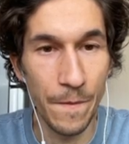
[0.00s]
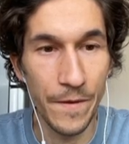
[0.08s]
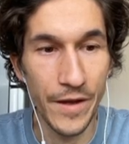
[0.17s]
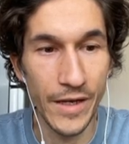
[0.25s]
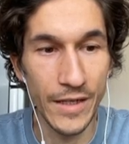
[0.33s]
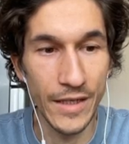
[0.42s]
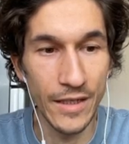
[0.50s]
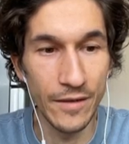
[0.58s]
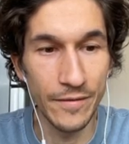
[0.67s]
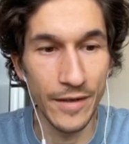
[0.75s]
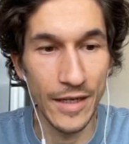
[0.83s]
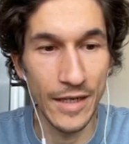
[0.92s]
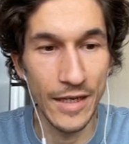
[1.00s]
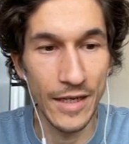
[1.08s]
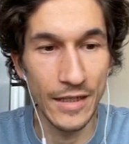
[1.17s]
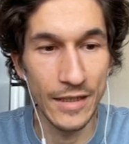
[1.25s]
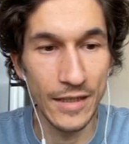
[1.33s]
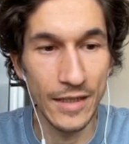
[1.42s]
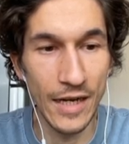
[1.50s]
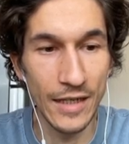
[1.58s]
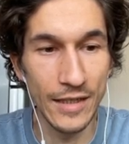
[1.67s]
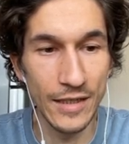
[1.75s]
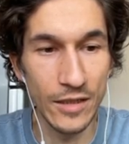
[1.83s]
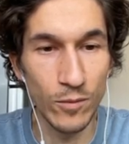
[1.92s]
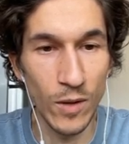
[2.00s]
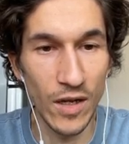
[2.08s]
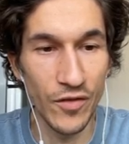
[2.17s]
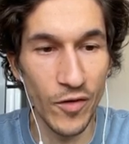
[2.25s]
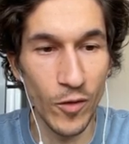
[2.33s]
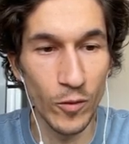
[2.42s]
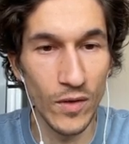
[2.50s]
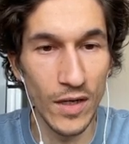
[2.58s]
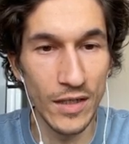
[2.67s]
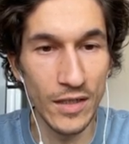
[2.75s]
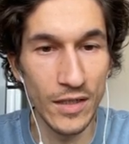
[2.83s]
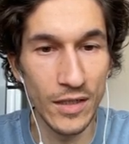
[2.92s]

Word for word: and then if I get ah this is one road right